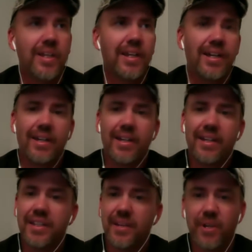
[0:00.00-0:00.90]

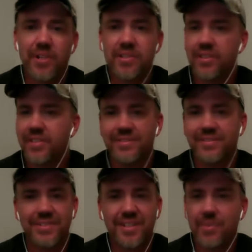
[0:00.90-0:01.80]
and then I'm
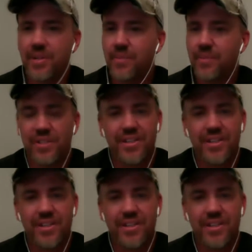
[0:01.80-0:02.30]
just